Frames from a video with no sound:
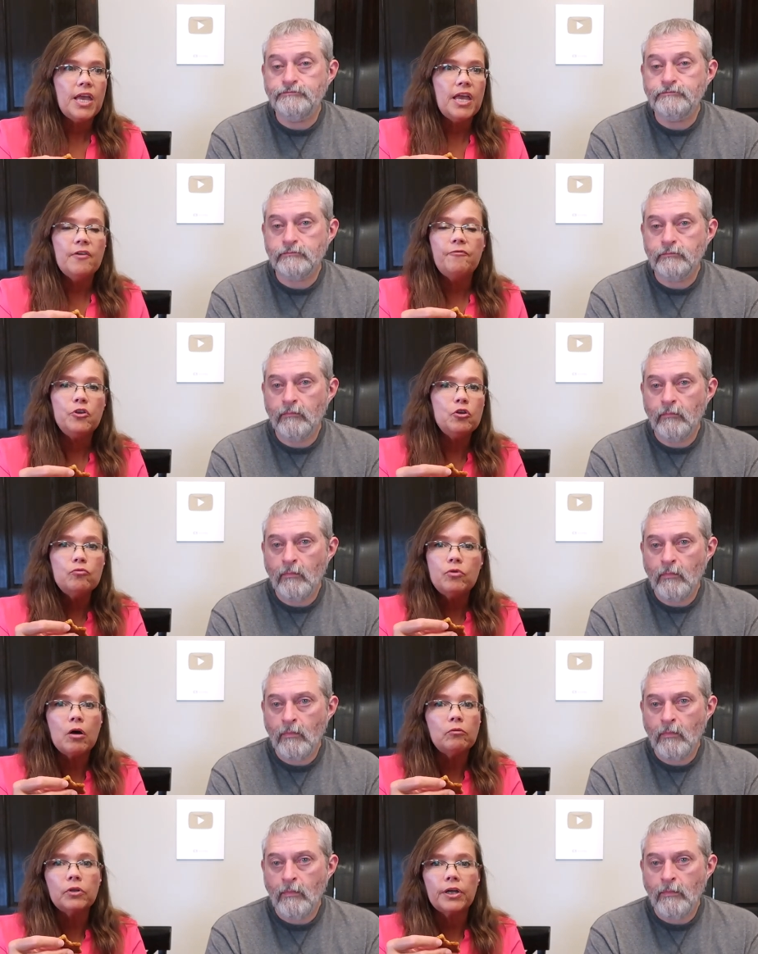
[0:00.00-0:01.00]
Speaker 1: If
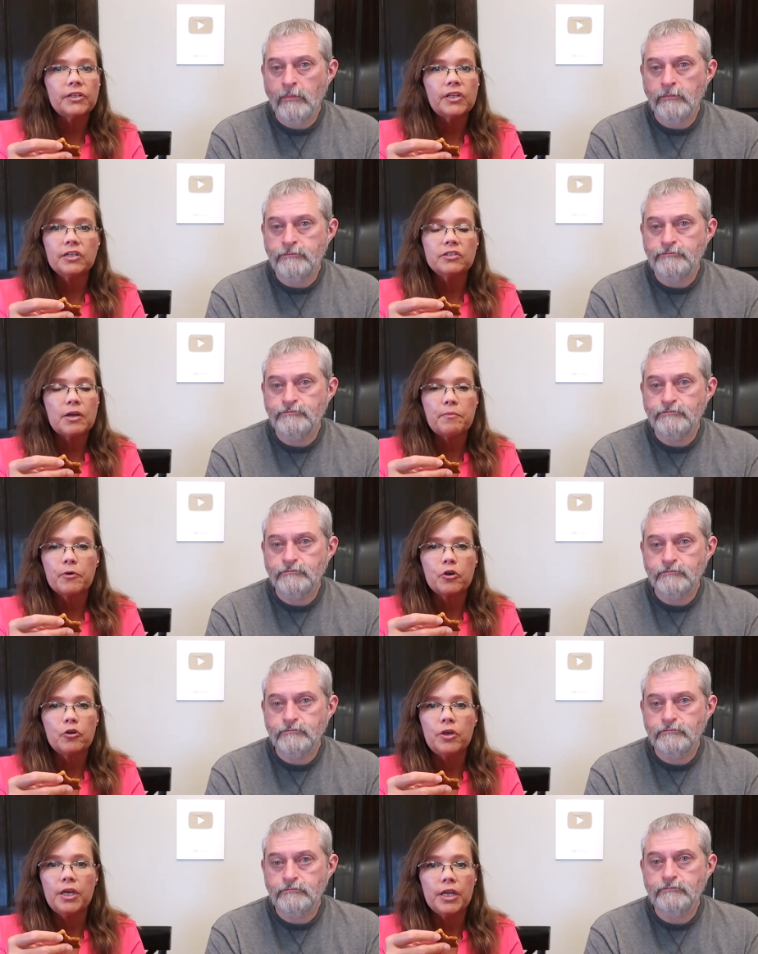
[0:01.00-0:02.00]
you don't like that type
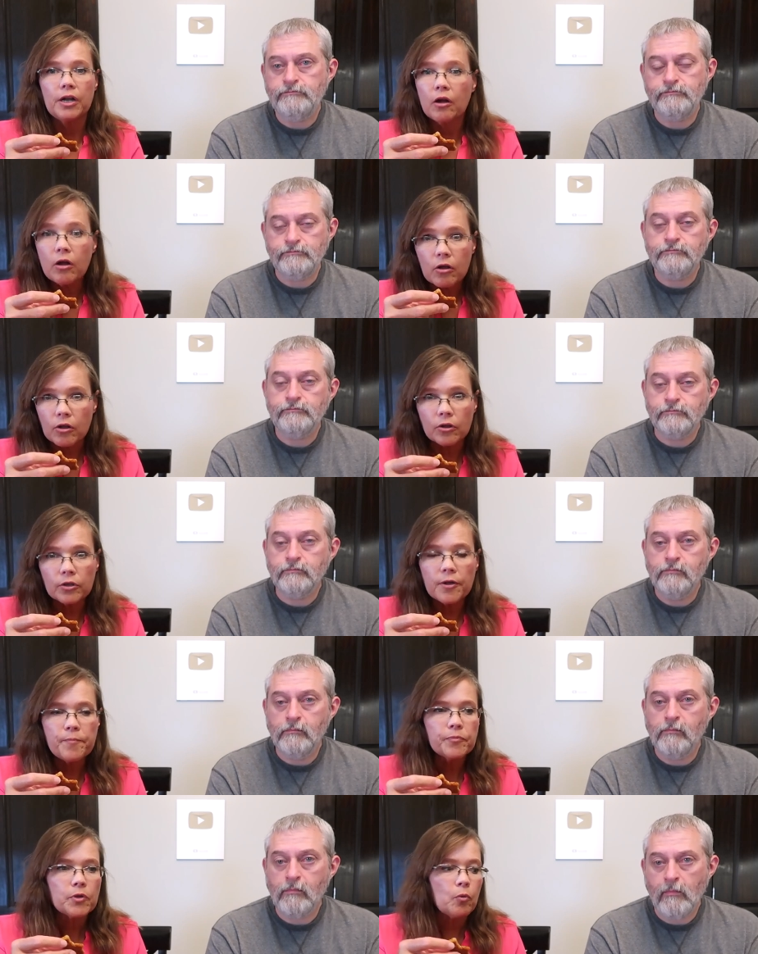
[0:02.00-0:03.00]
of cookie at
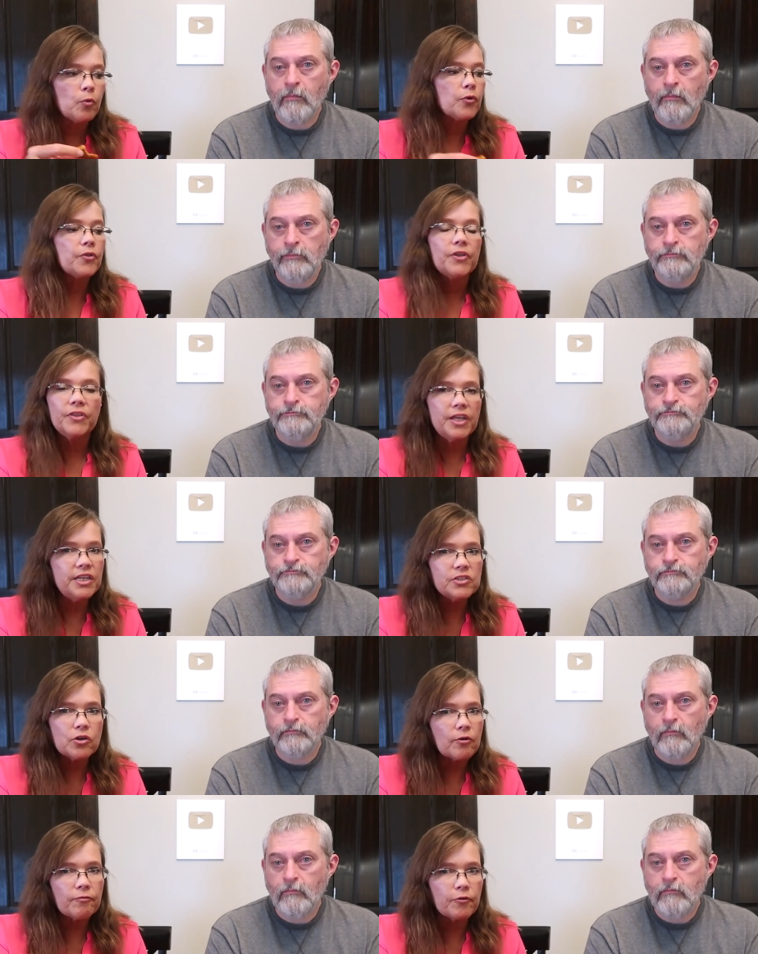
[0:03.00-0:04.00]
all, well, then
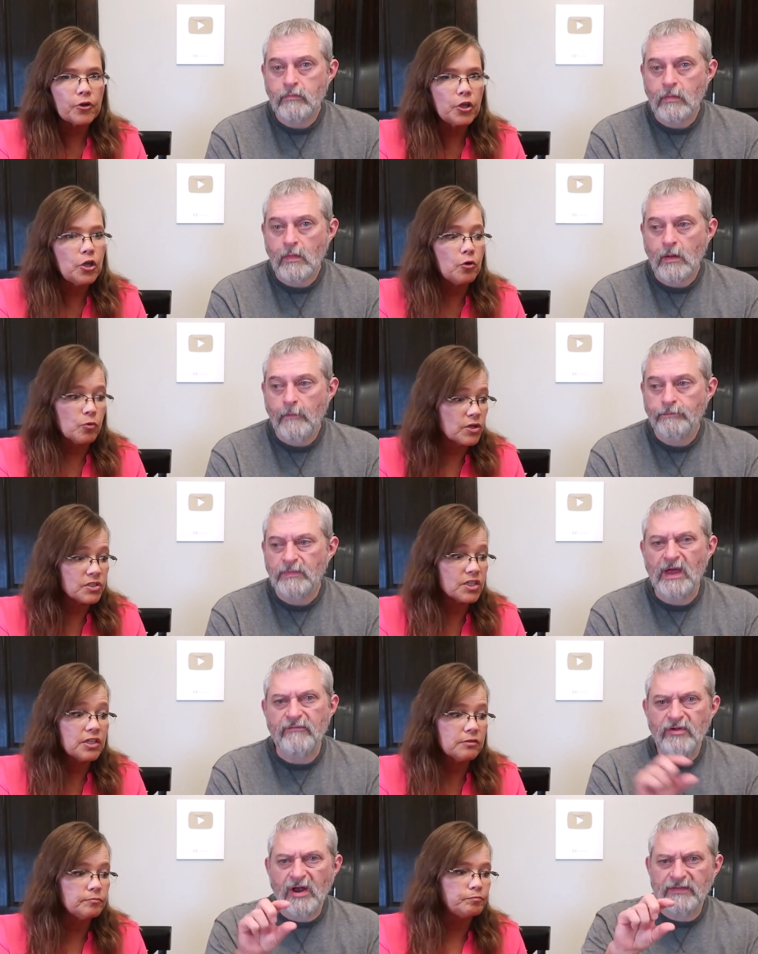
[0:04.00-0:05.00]
these aren't for you. Cause
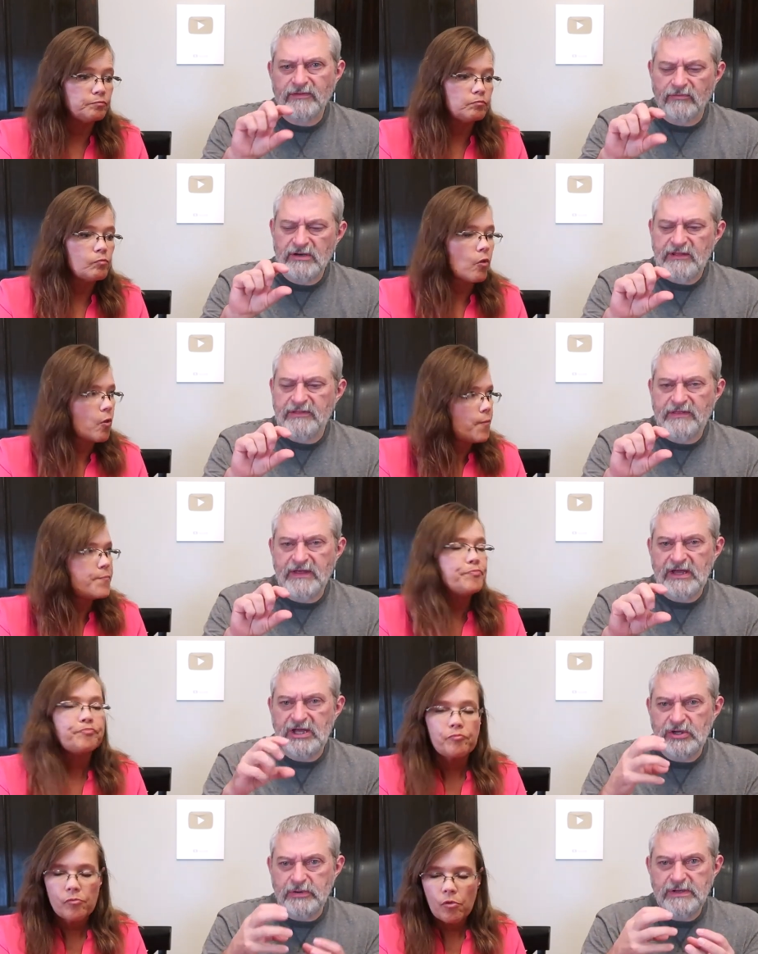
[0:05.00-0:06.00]
yeah, if, if you
Speaker 2: like the really
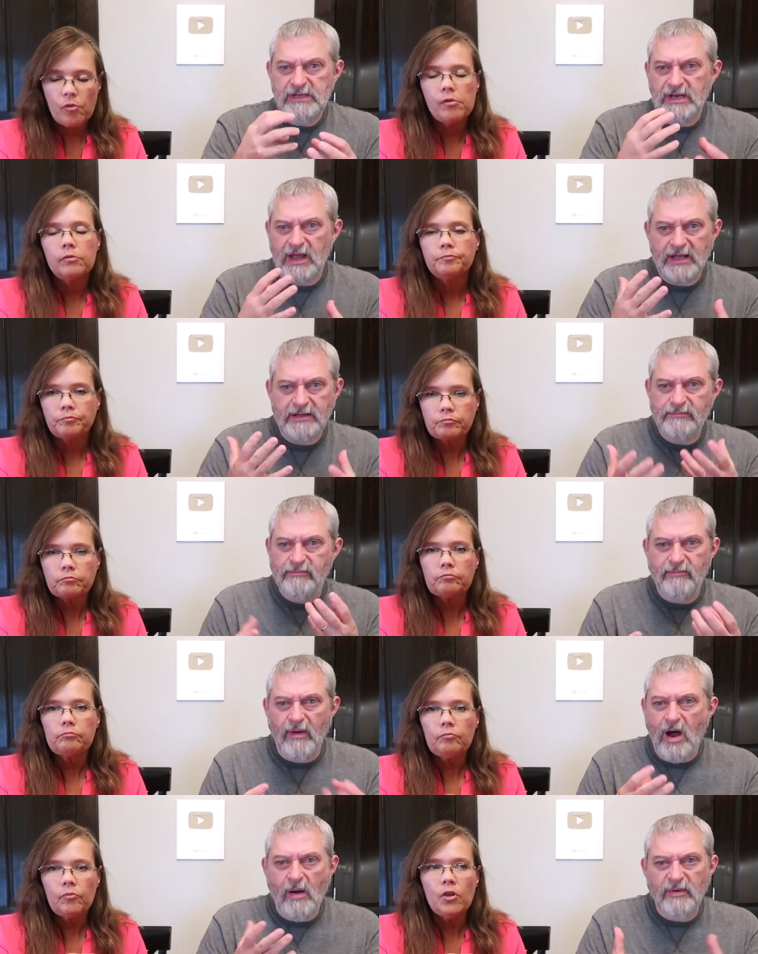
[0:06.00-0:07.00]
thick, gooey, like
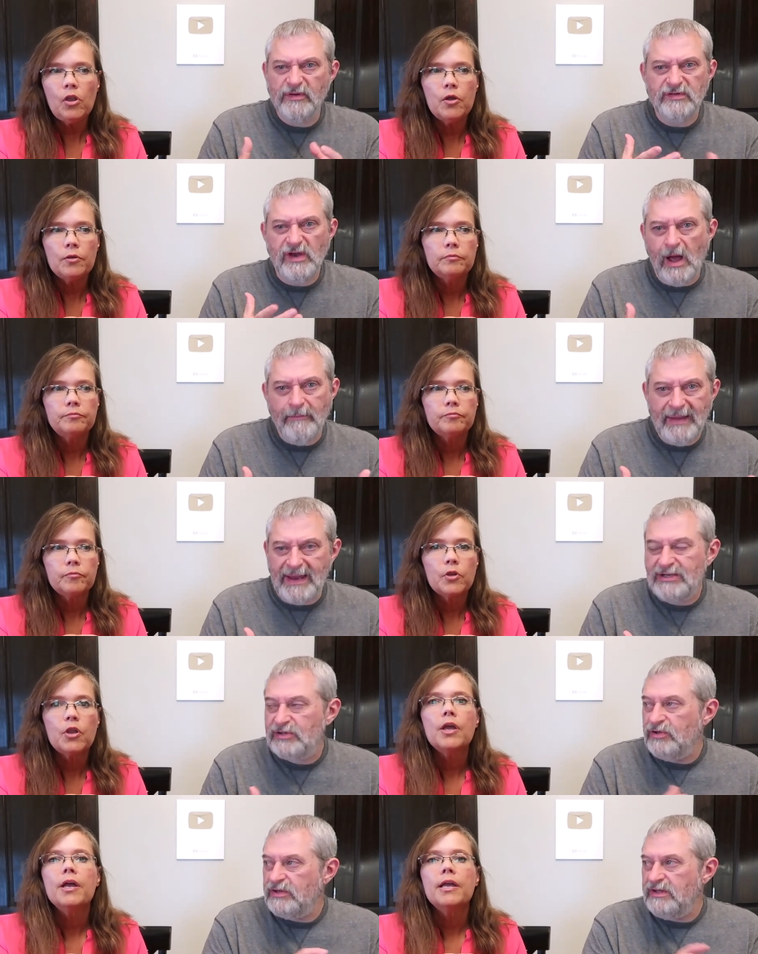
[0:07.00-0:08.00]
almost not
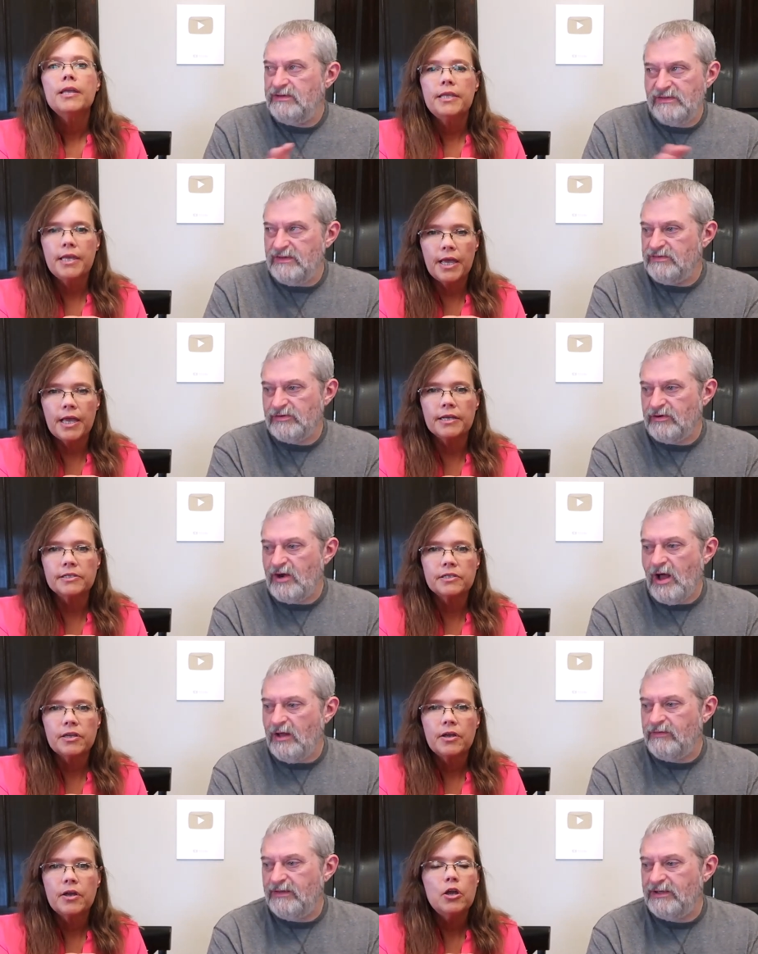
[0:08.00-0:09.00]
baked cookies, these yes. are
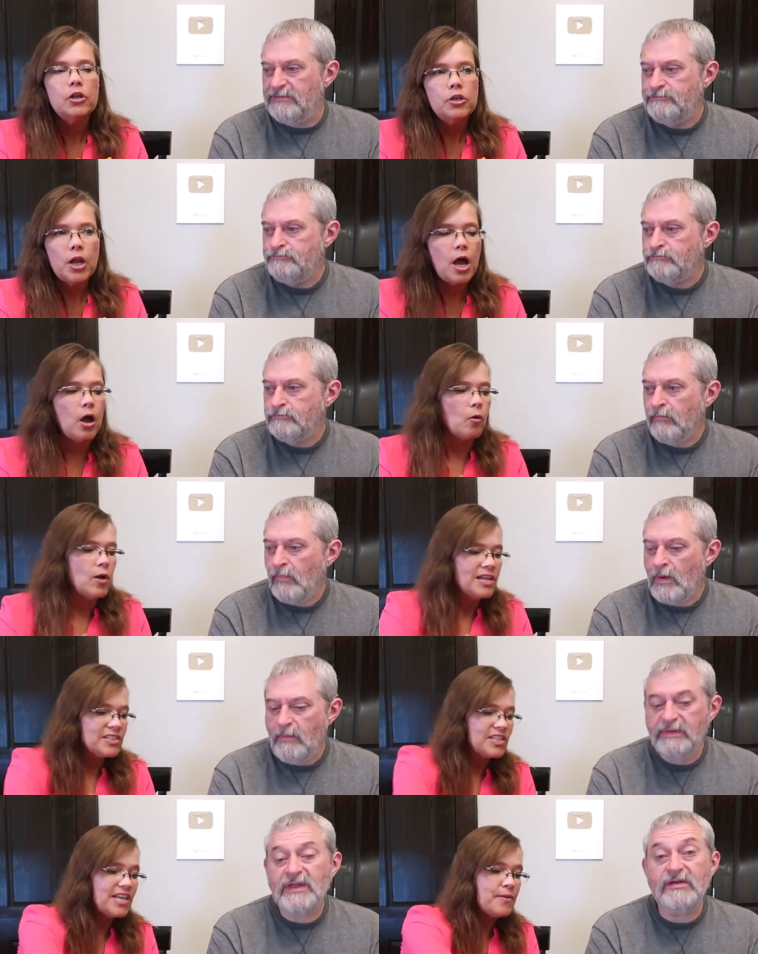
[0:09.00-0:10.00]
not the. No.
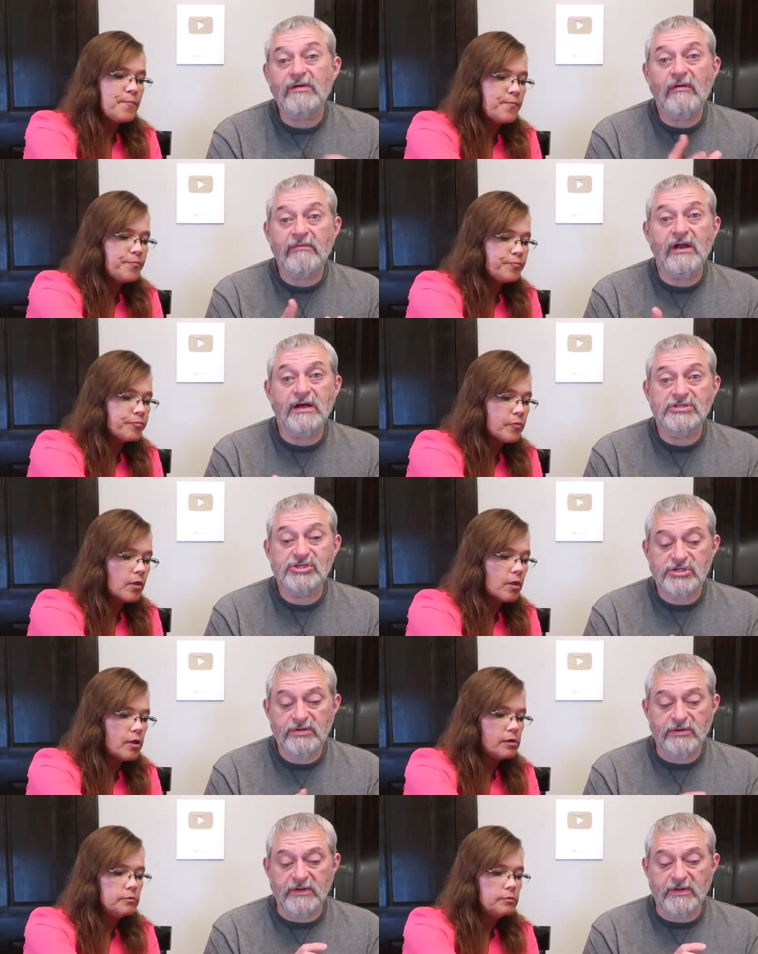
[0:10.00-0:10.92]
But see, they do have a nice chew